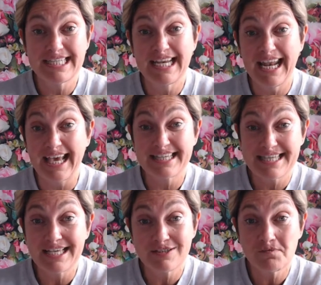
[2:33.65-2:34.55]
in
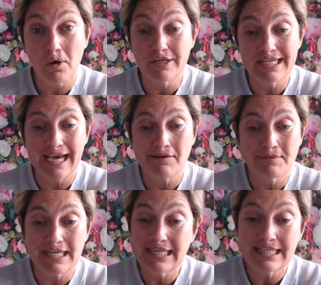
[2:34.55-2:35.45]
excess of what you now
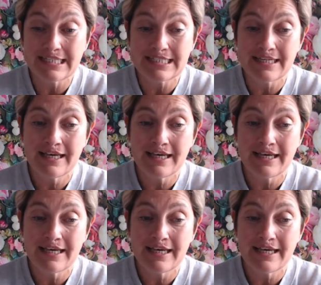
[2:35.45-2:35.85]
need.